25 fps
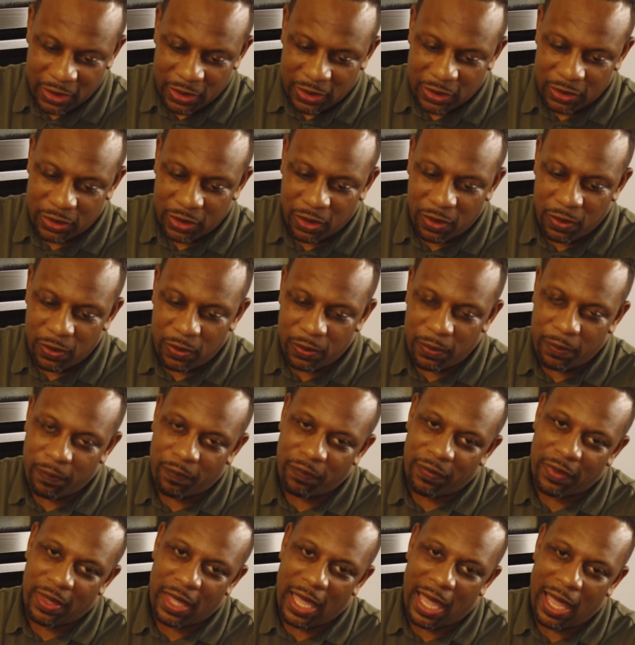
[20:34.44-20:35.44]
So
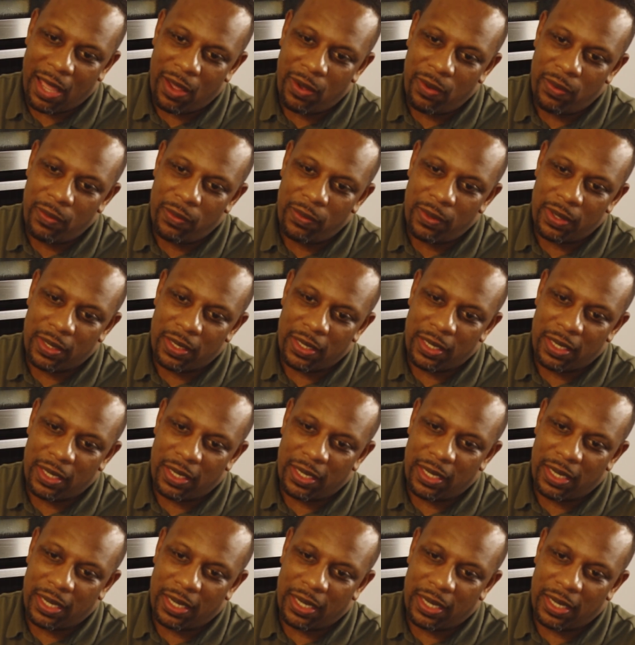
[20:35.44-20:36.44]
how?
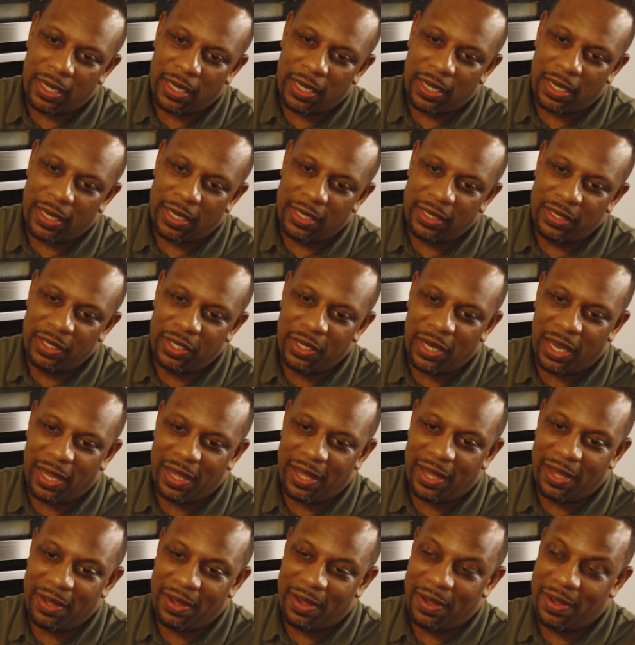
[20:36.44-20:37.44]
You know,
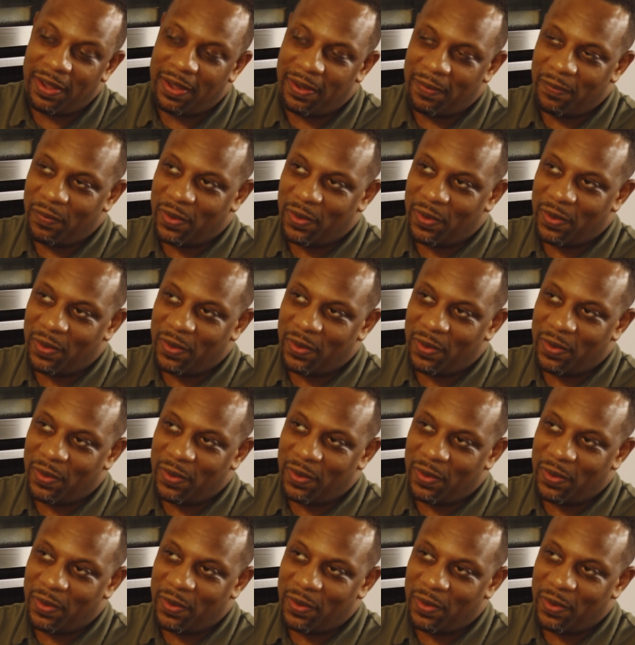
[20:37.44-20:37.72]
I, I,